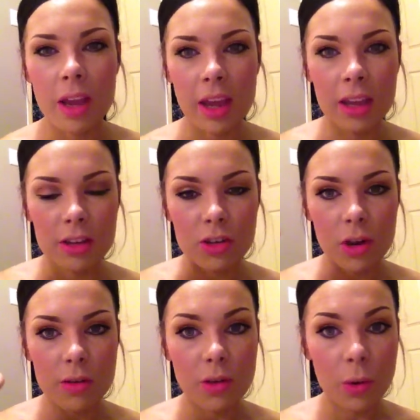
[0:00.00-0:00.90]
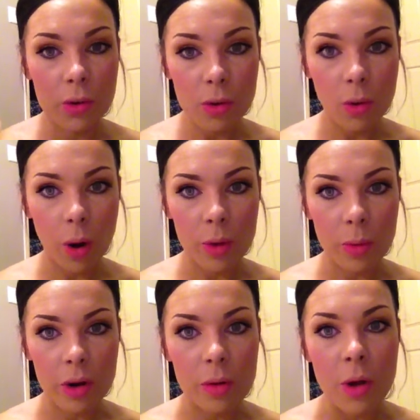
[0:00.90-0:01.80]
it controls oil quite
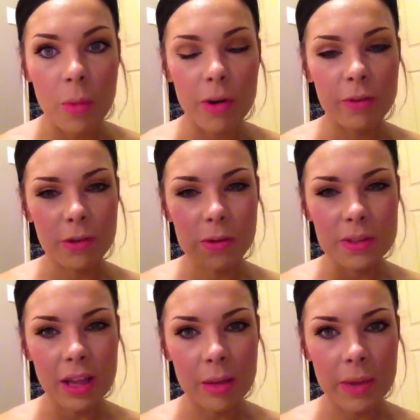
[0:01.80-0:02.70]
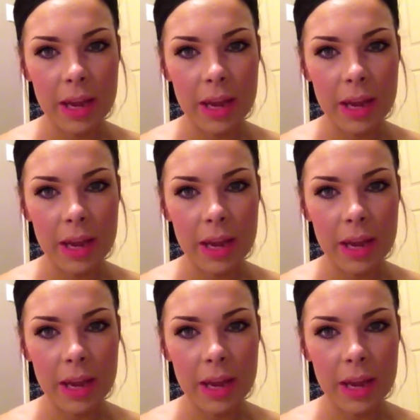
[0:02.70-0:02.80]
well, but it fills up